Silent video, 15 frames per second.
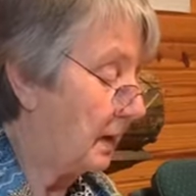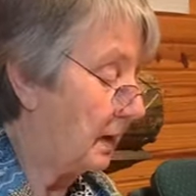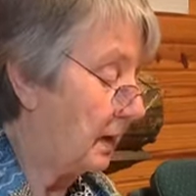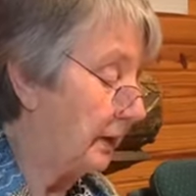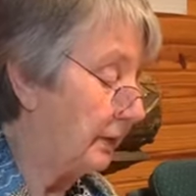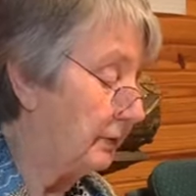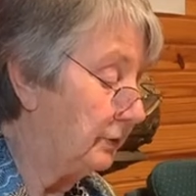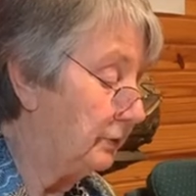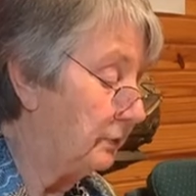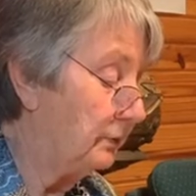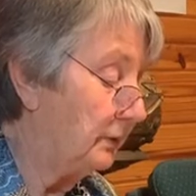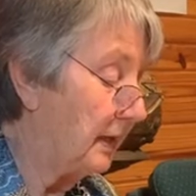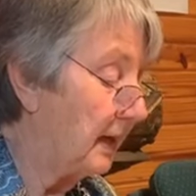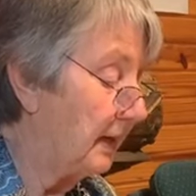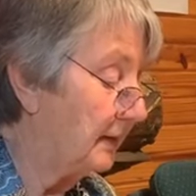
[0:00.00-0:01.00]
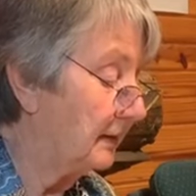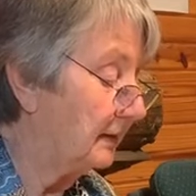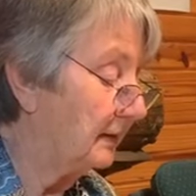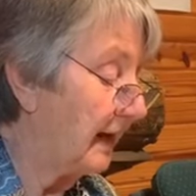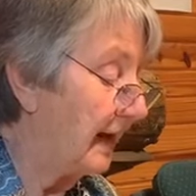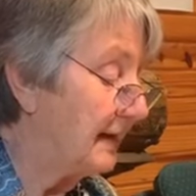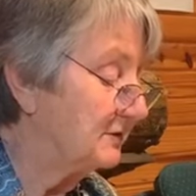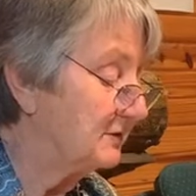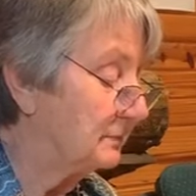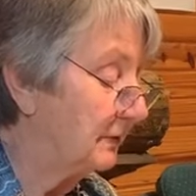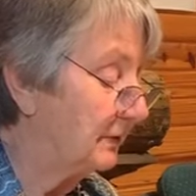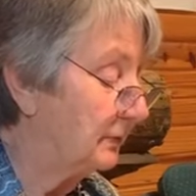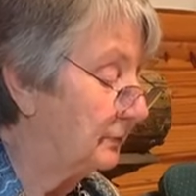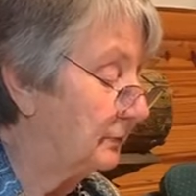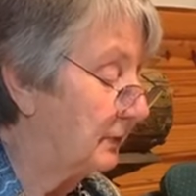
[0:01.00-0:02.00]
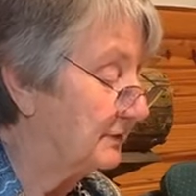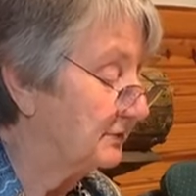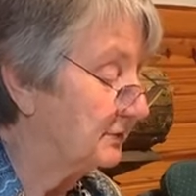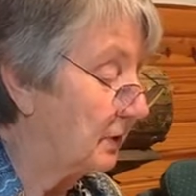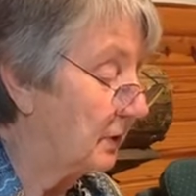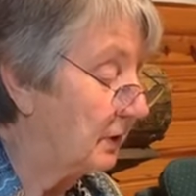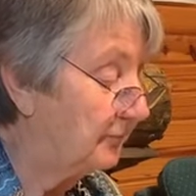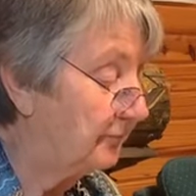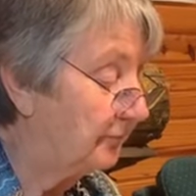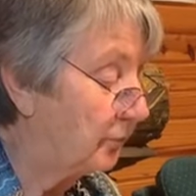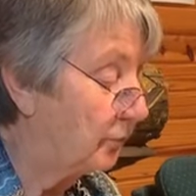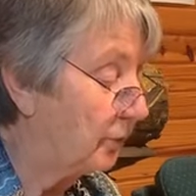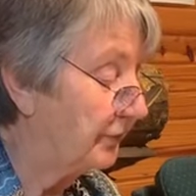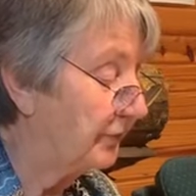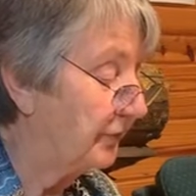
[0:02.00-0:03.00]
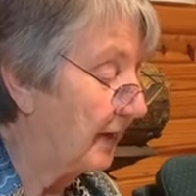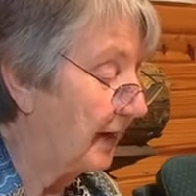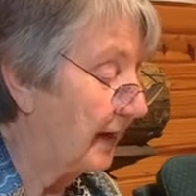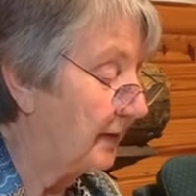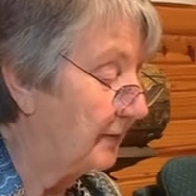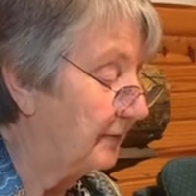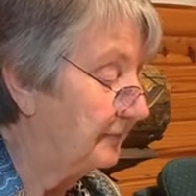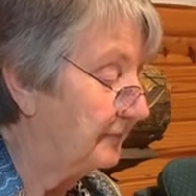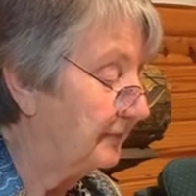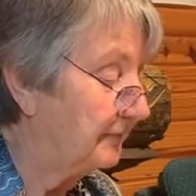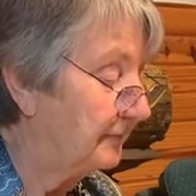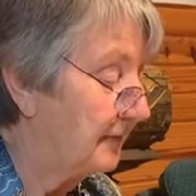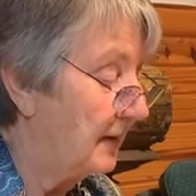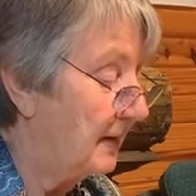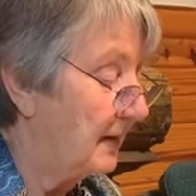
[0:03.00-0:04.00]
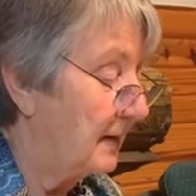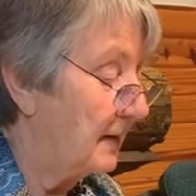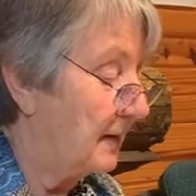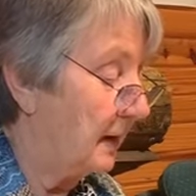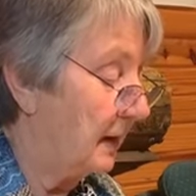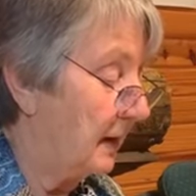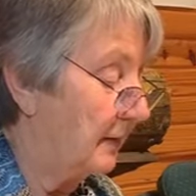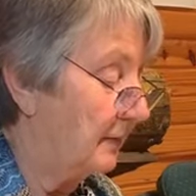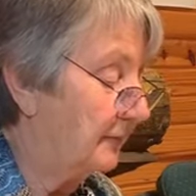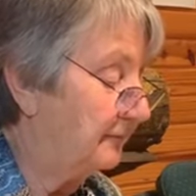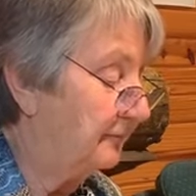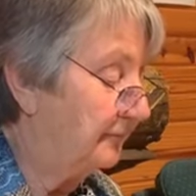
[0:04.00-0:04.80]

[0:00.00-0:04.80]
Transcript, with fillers: Are you not a clansman who has gone forth out of the out of